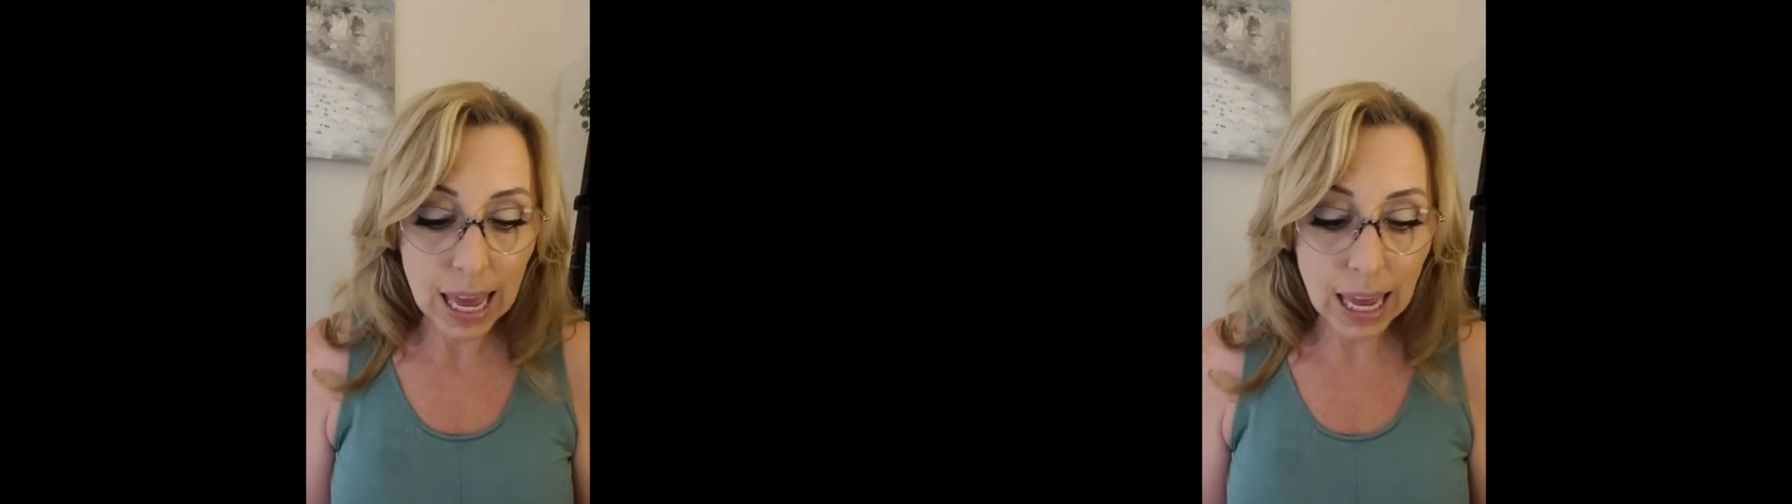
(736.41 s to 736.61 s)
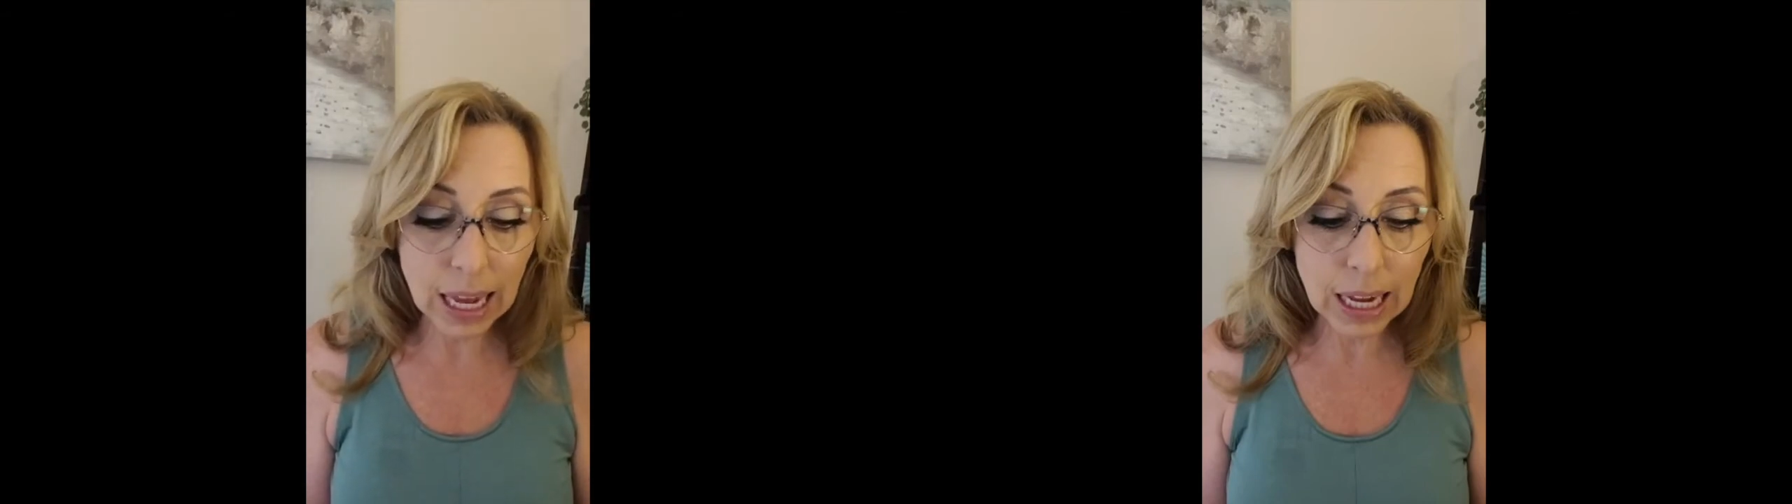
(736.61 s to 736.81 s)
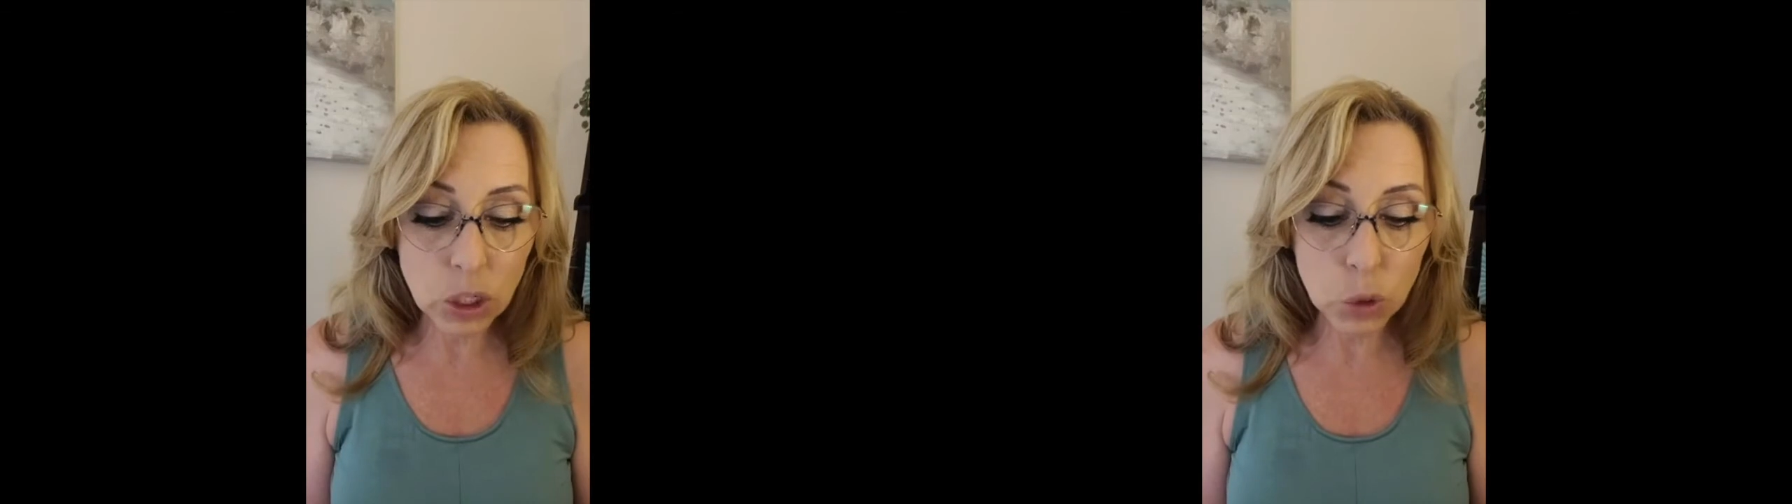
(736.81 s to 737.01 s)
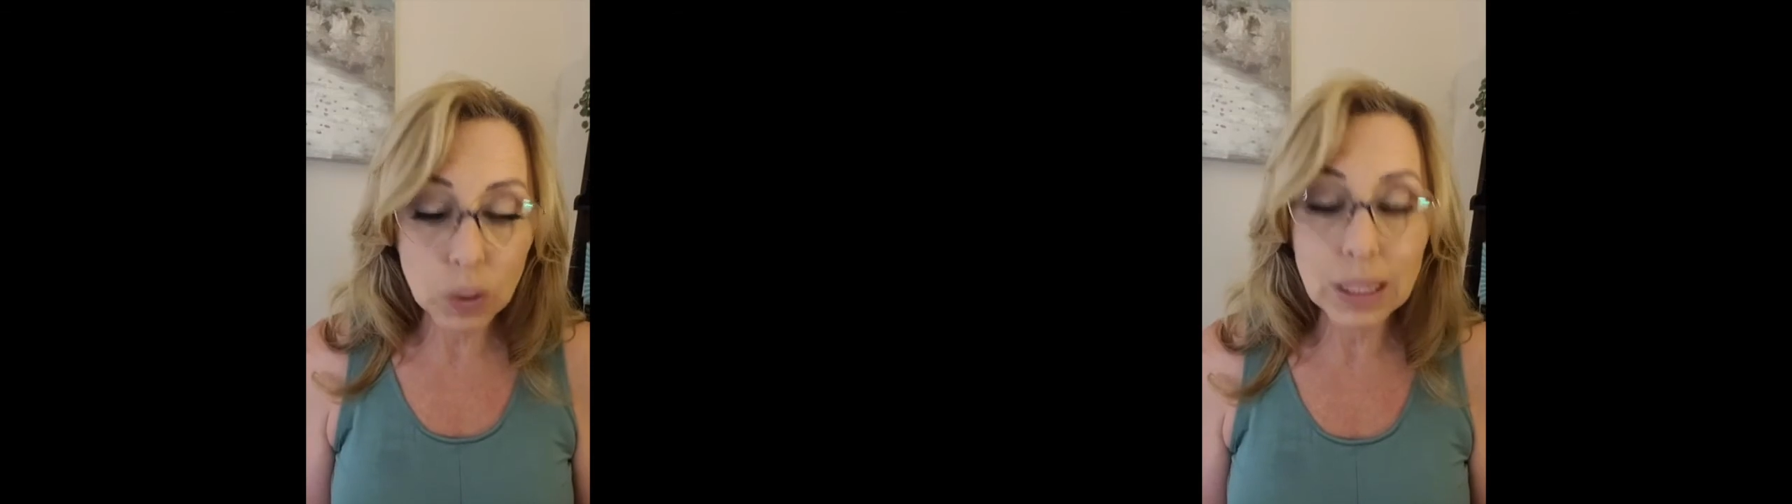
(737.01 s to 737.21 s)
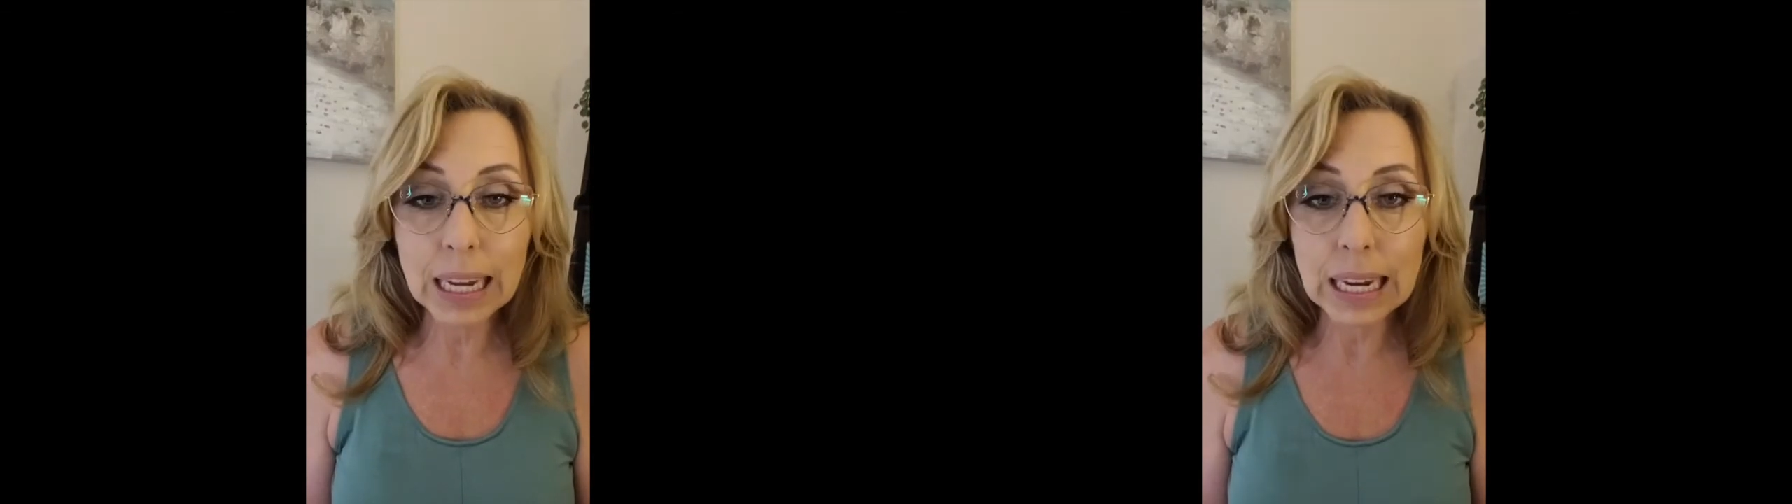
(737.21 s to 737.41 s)

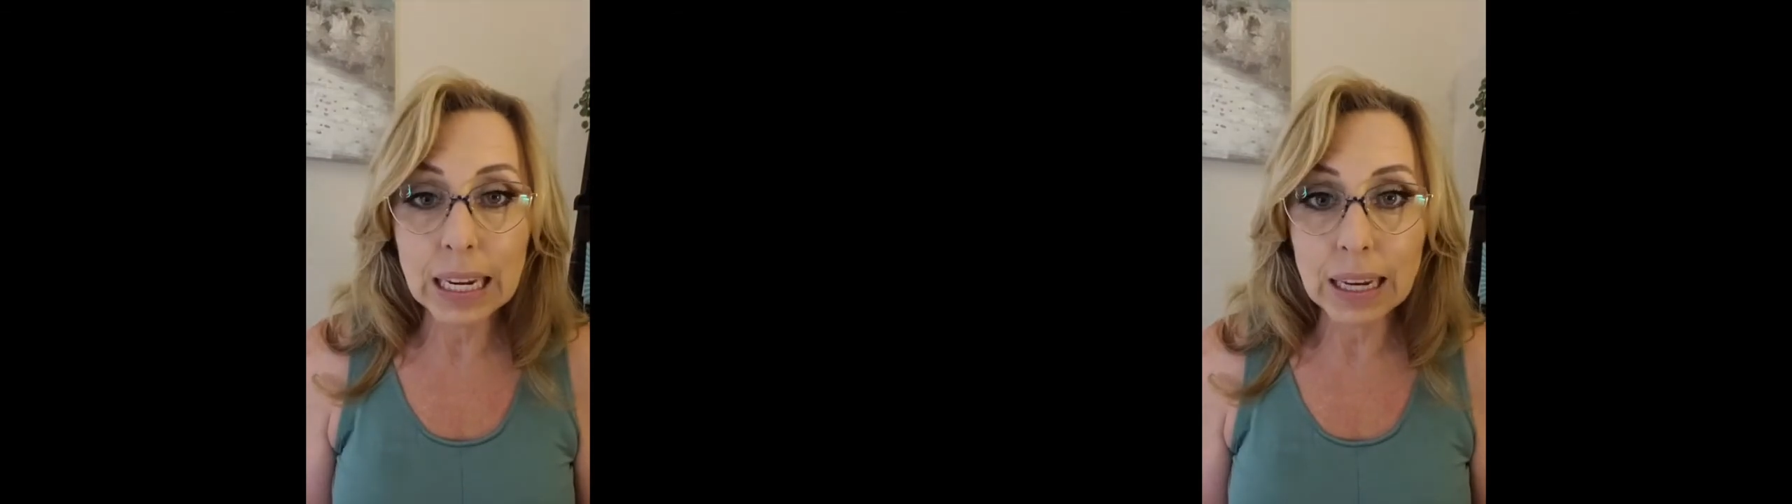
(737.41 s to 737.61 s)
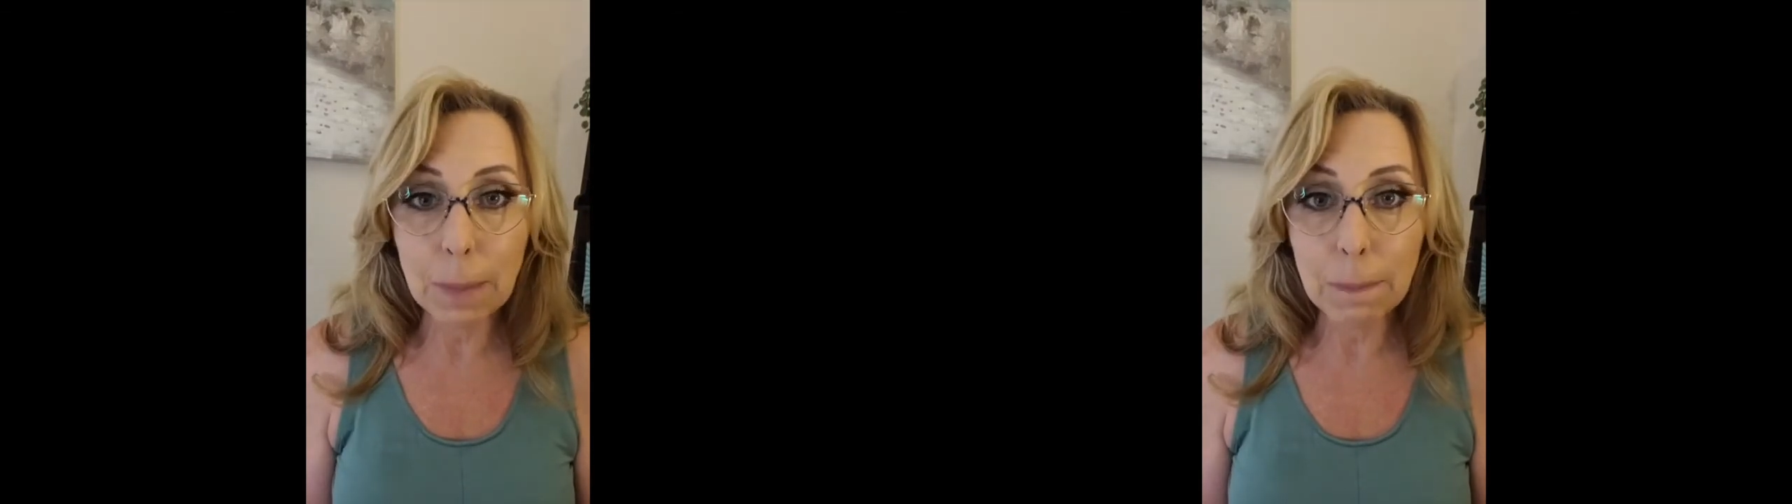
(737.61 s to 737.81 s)
age-related